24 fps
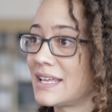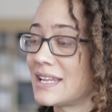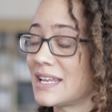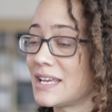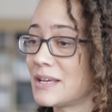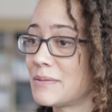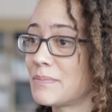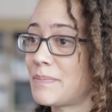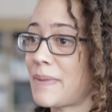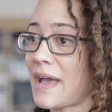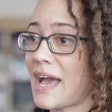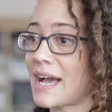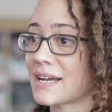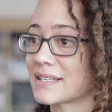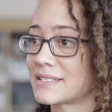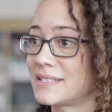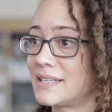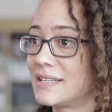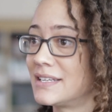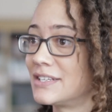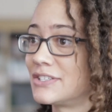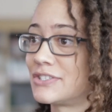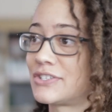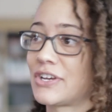It impacts
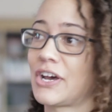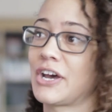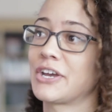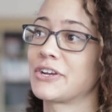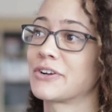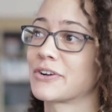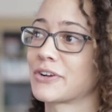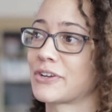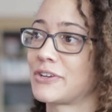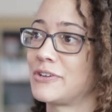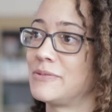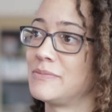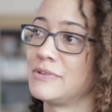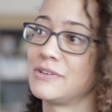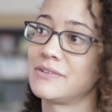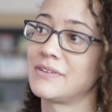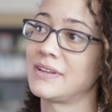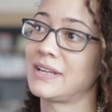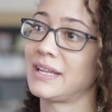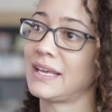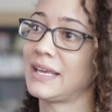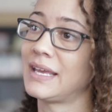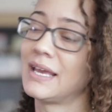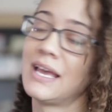an entire
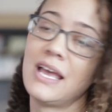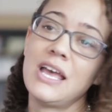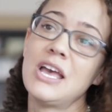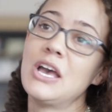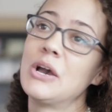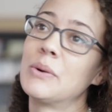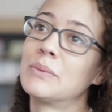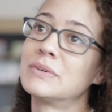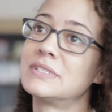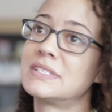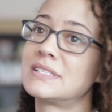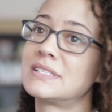community. When